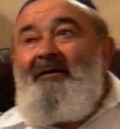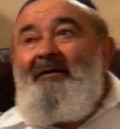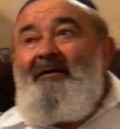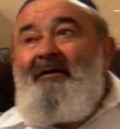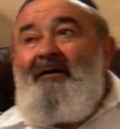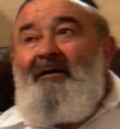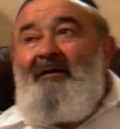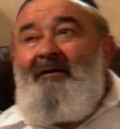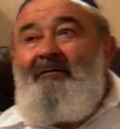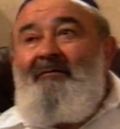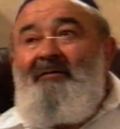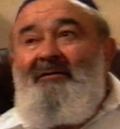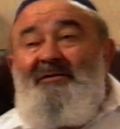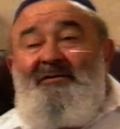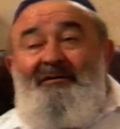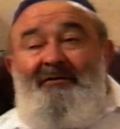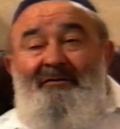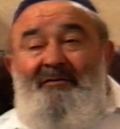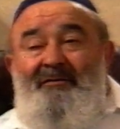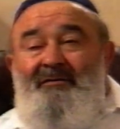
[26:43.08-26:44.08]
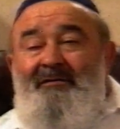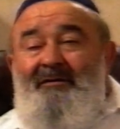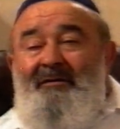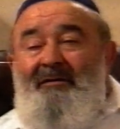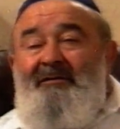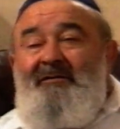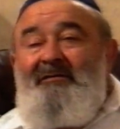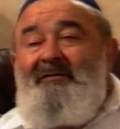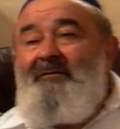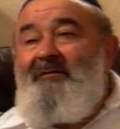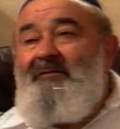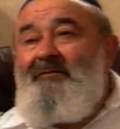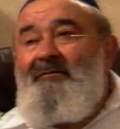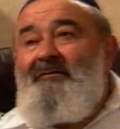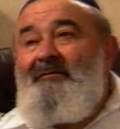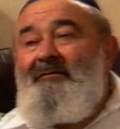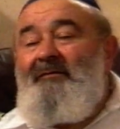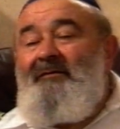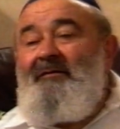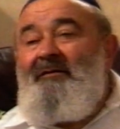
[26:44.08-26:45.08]
The students also,
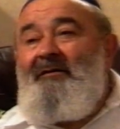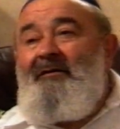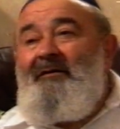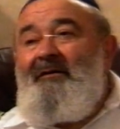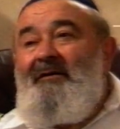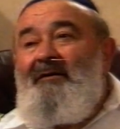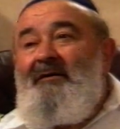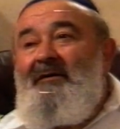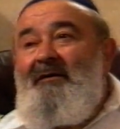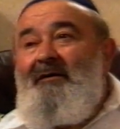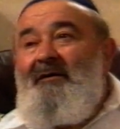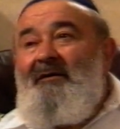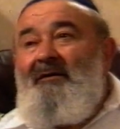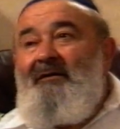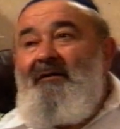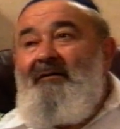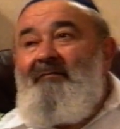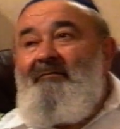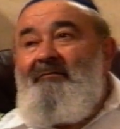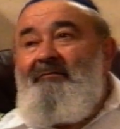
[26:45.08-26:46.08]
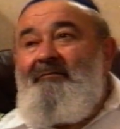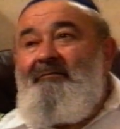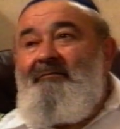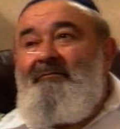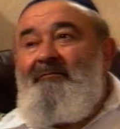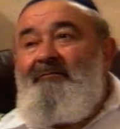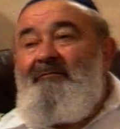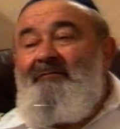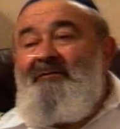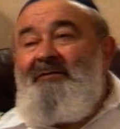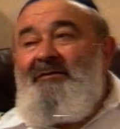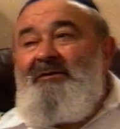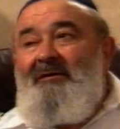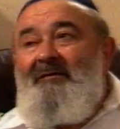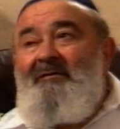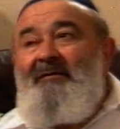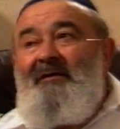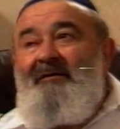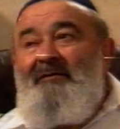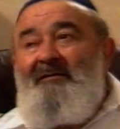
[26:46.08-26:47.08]

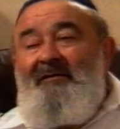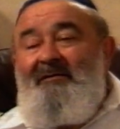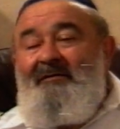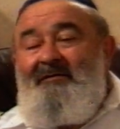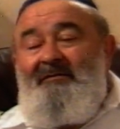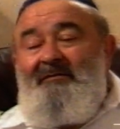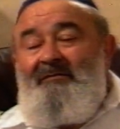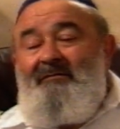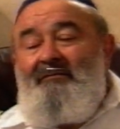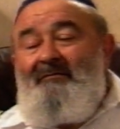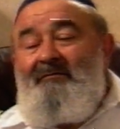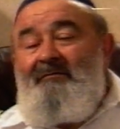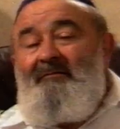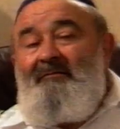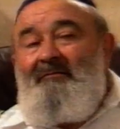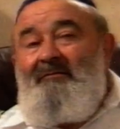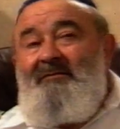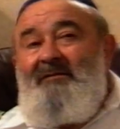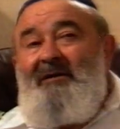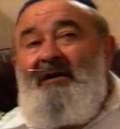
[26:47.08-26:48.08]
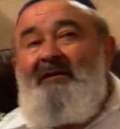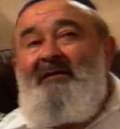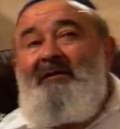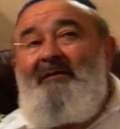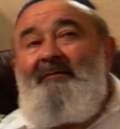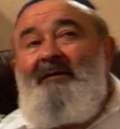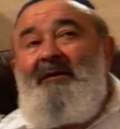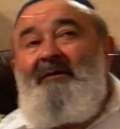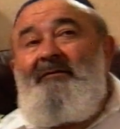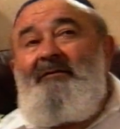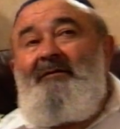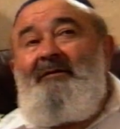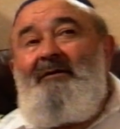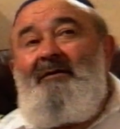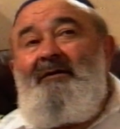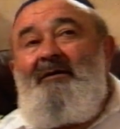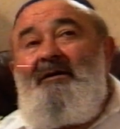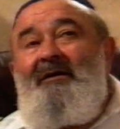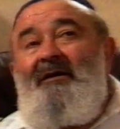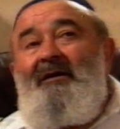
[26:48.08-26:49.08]
so they just chucked them out.
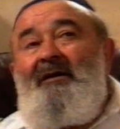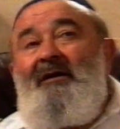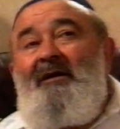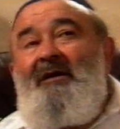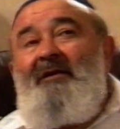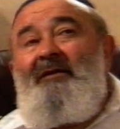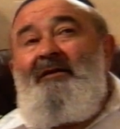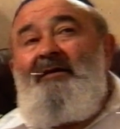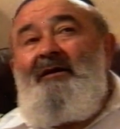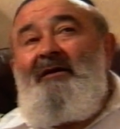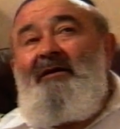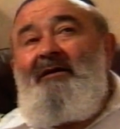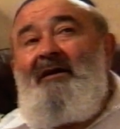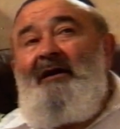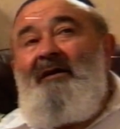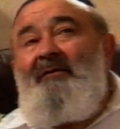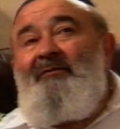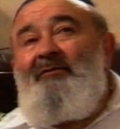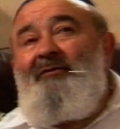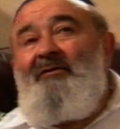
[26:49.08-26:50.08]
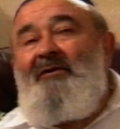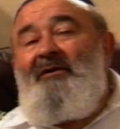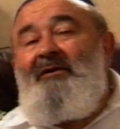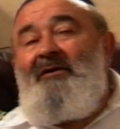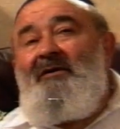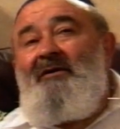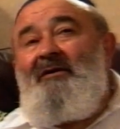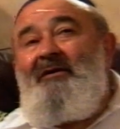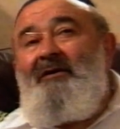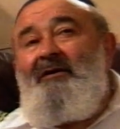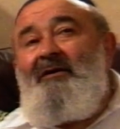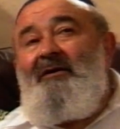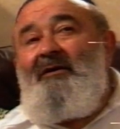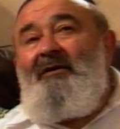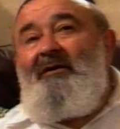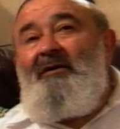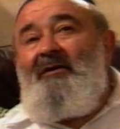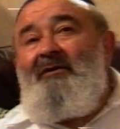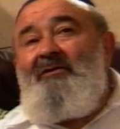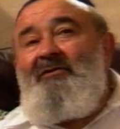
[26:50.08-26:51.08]
And they came to the
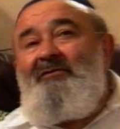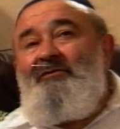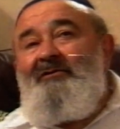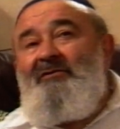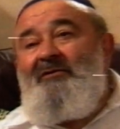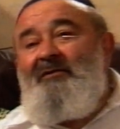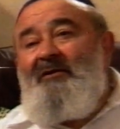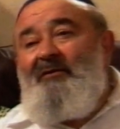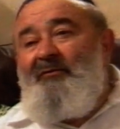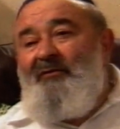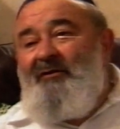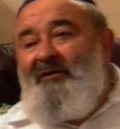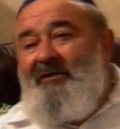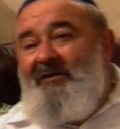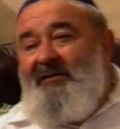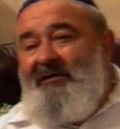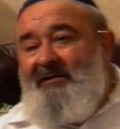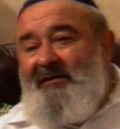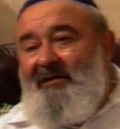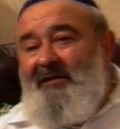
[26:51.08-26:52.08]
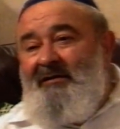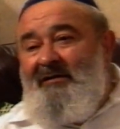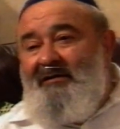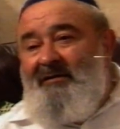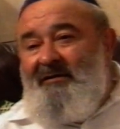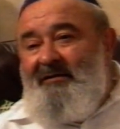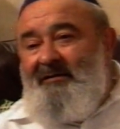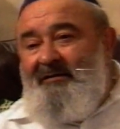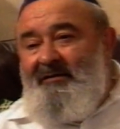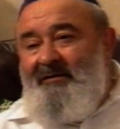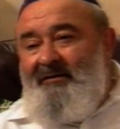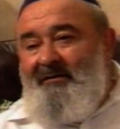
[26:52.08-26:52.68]
Jewish Community Center,